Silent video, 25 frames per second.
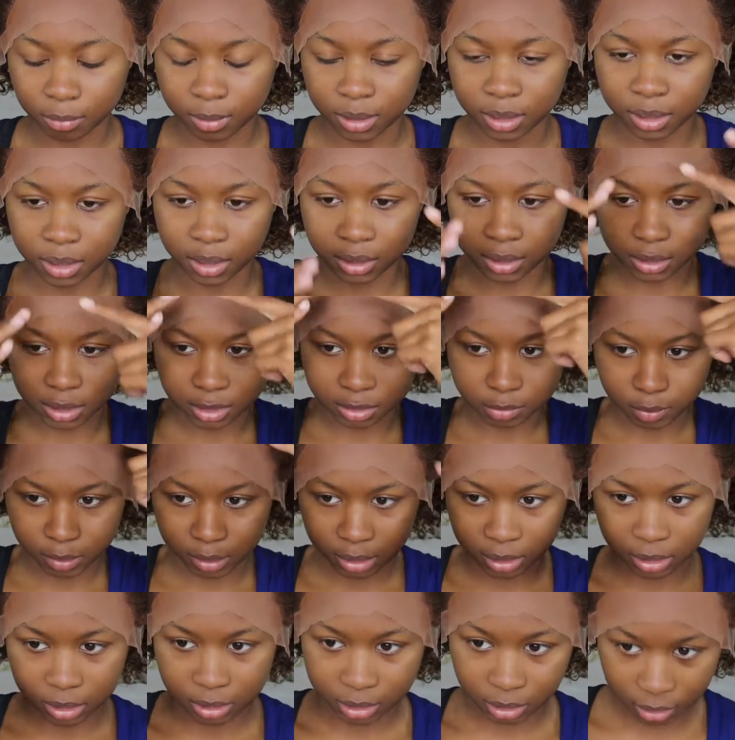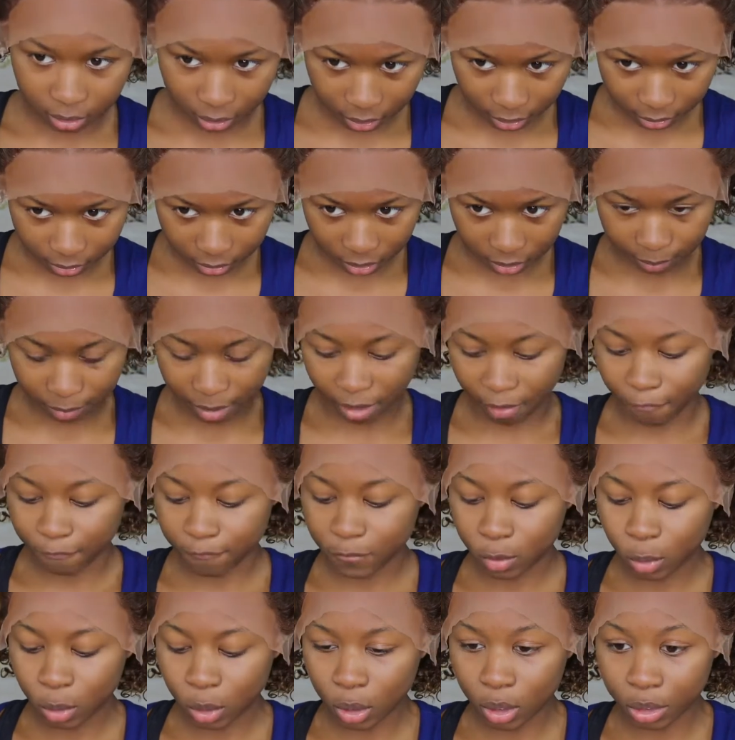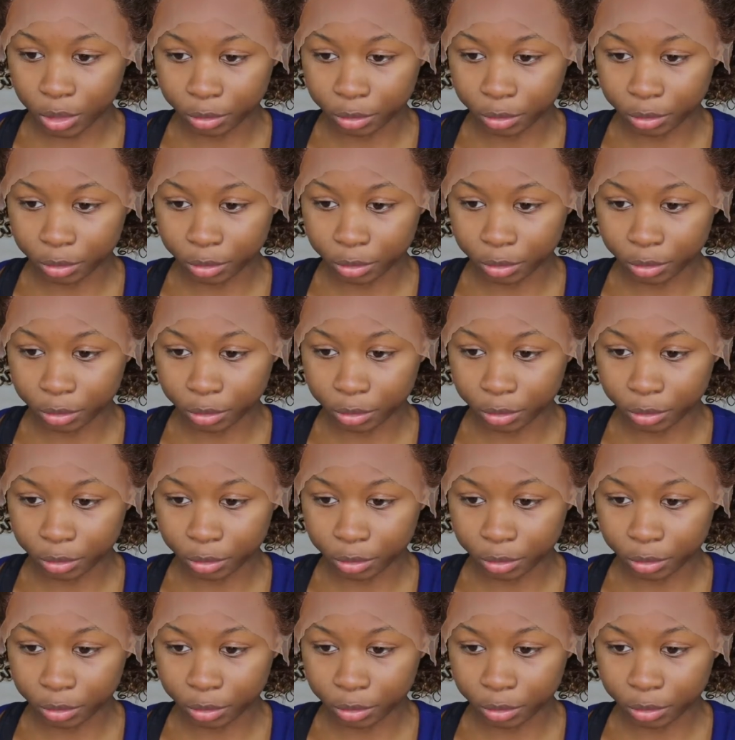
because this one is a 13 by 4